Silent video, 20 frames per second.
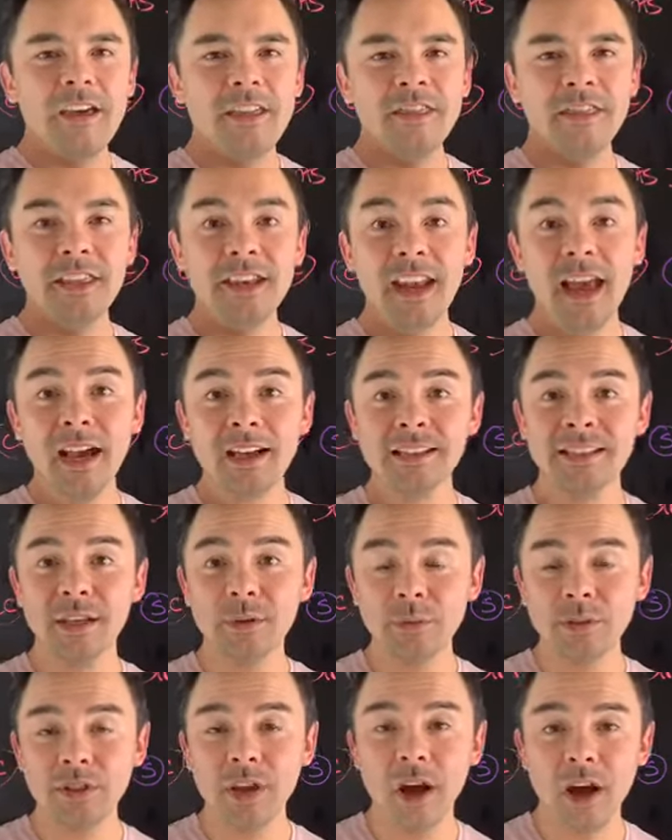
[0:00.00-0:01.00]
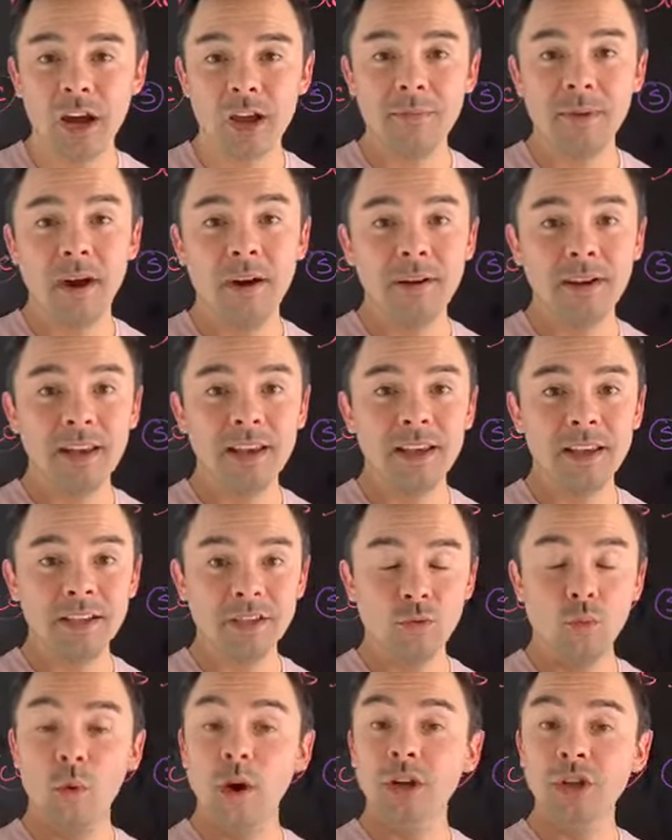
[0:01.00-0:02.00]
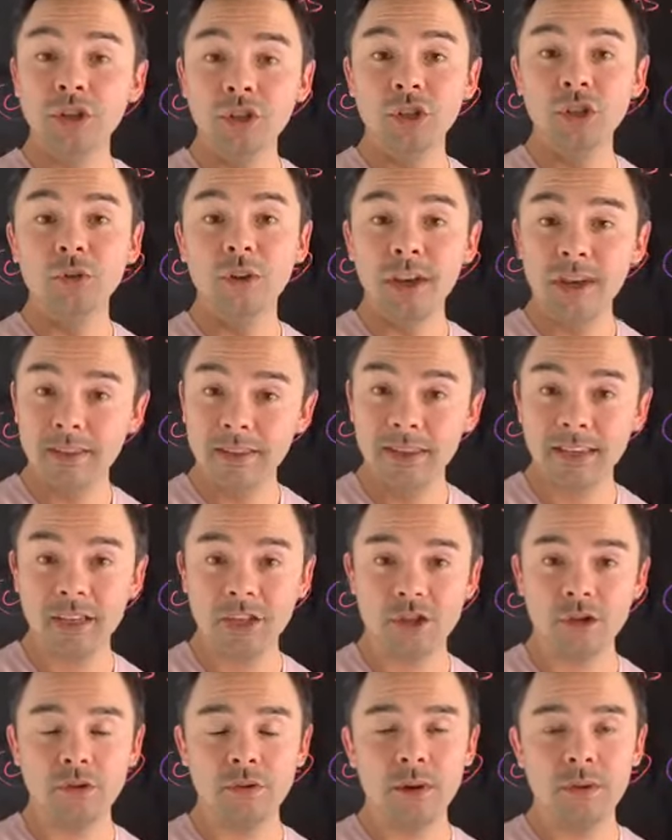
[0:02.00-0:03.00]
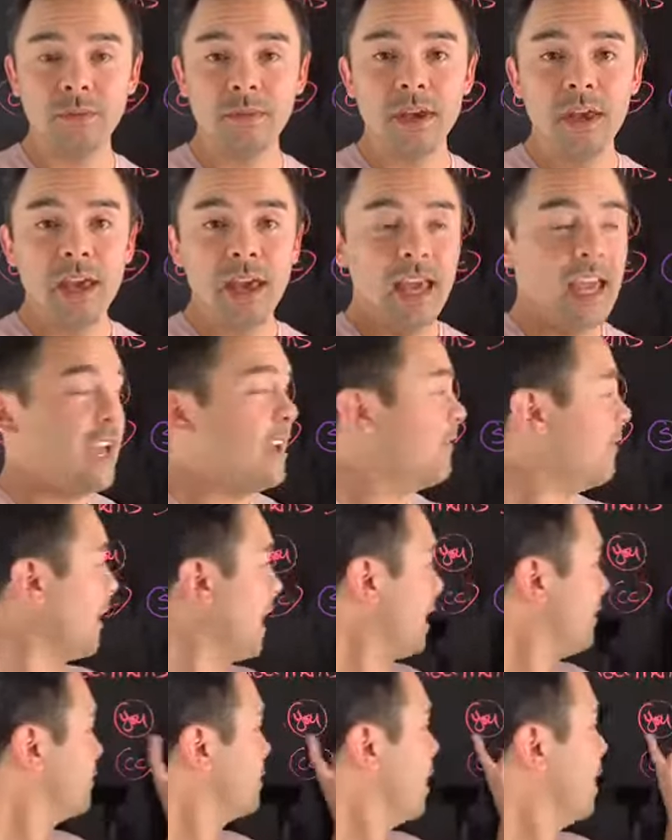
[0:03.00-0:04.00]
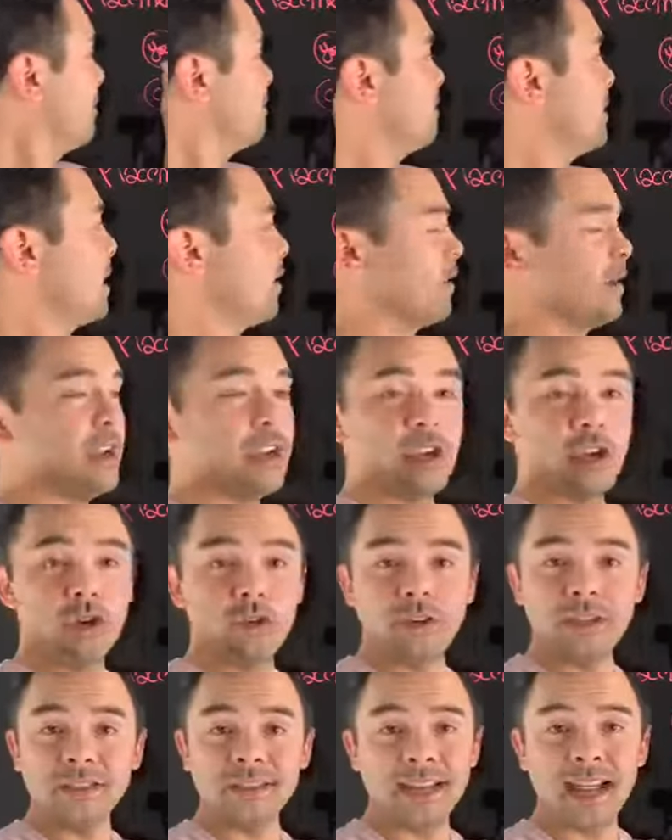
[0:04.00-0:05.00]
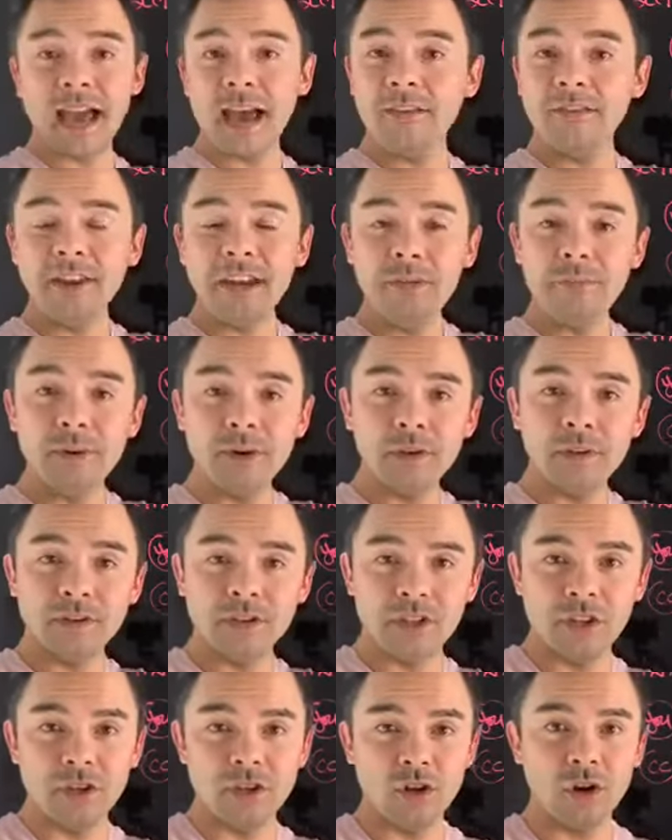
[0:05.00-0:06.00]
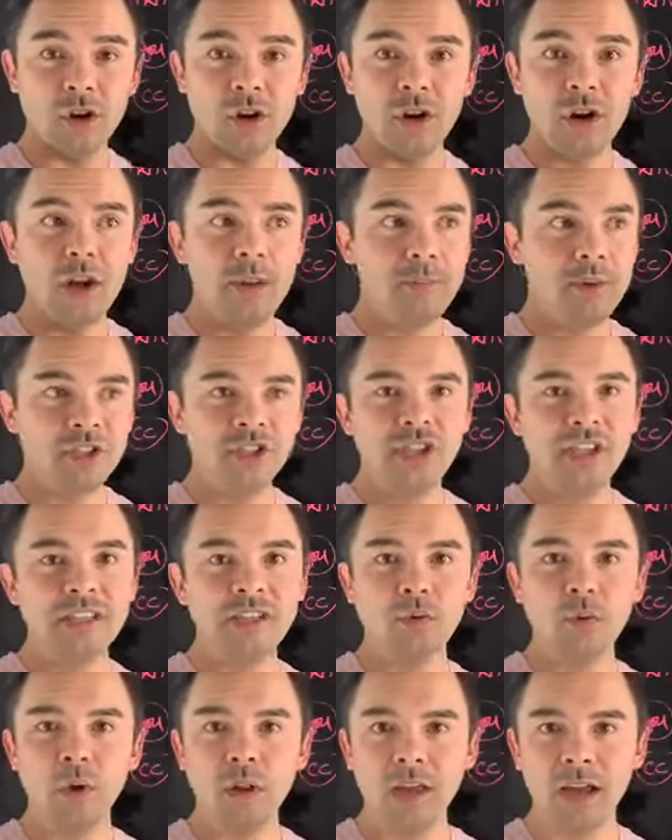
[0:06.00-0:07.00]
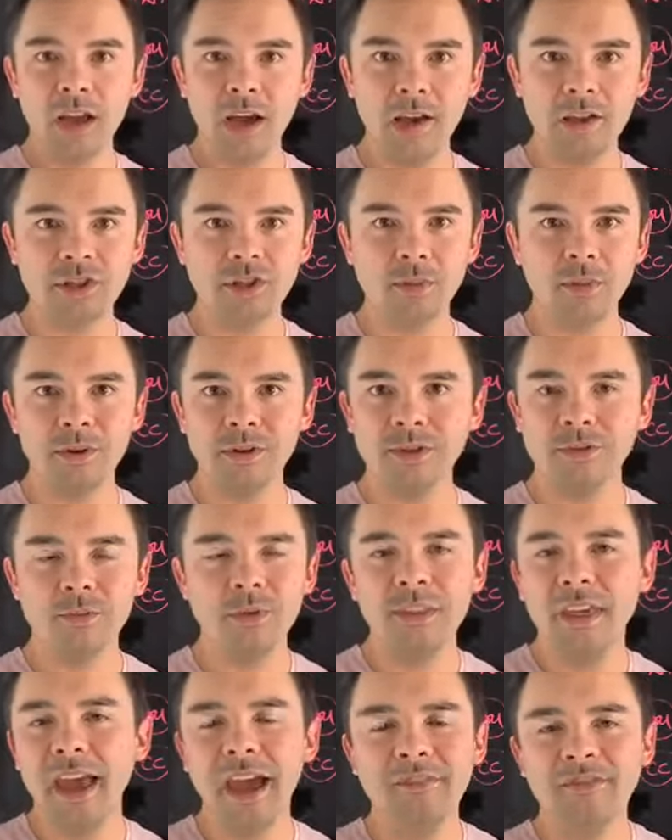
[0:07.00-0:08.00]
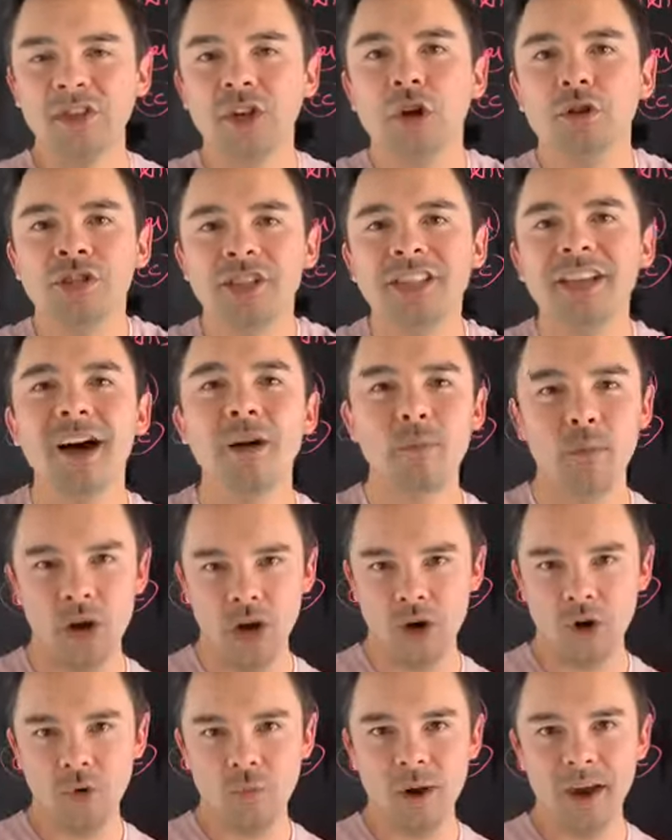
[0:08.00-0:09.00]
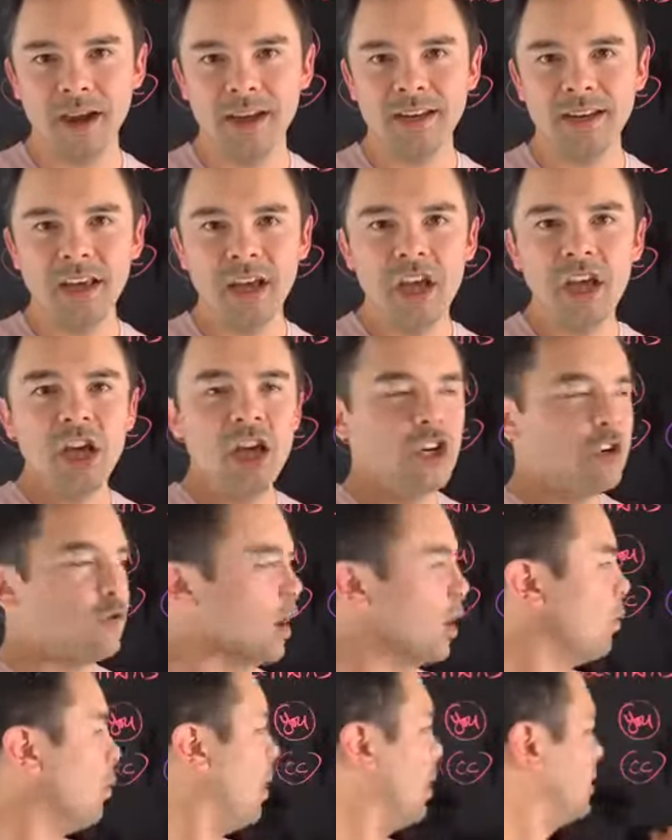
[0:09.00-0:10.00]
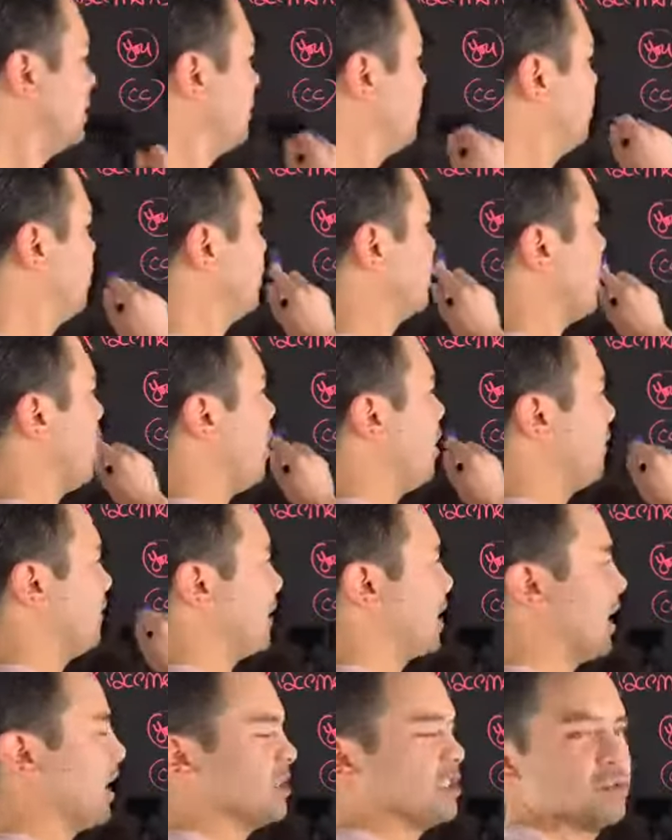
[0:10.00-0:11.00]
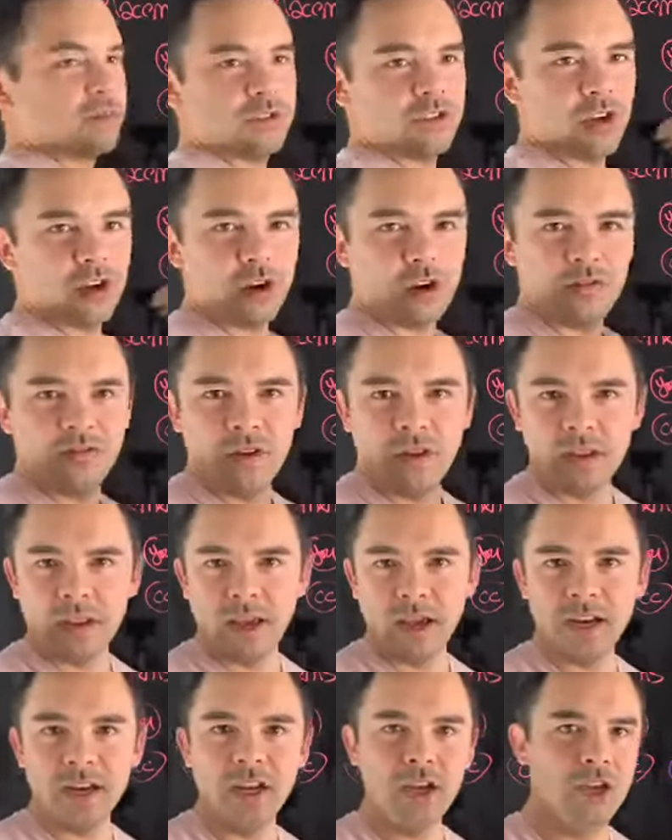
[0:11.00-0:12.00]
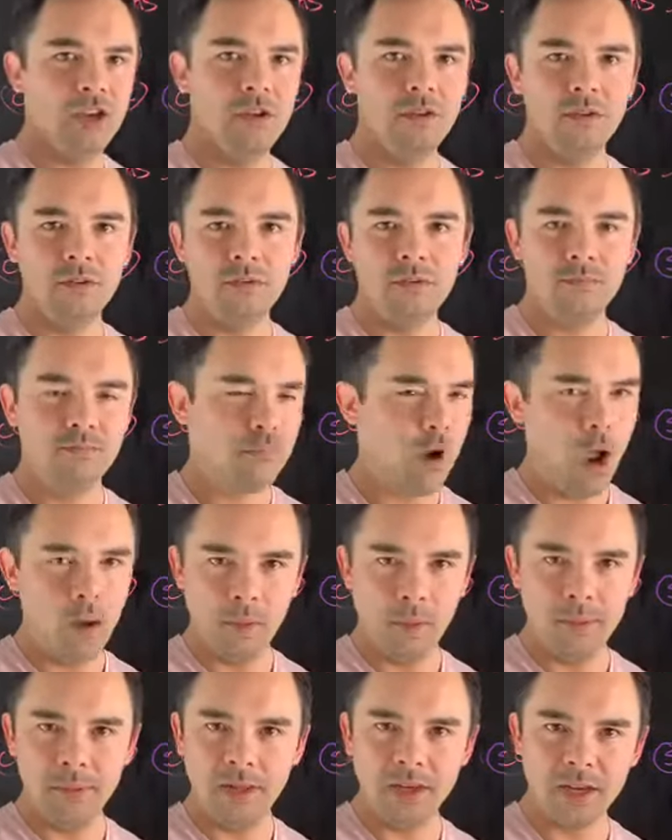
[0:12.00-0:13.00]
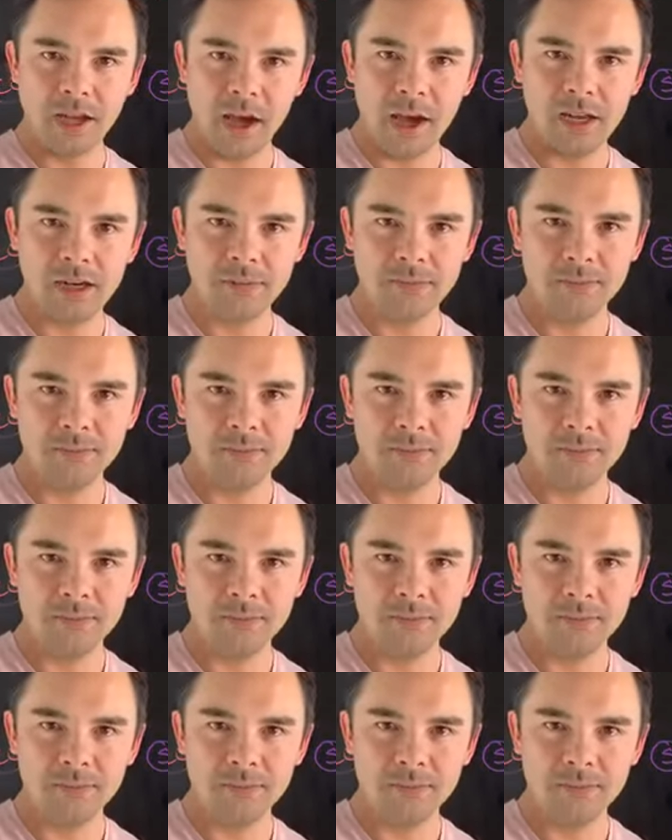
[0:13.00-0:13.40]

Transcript: The next thing we'll talk about is what to do in the interim. If I've got Mary who doesn't have any builders under her, but she's enrolling customers, well, they have to go somewhere, right? Do I want to put all the customers on her front line? Probably not,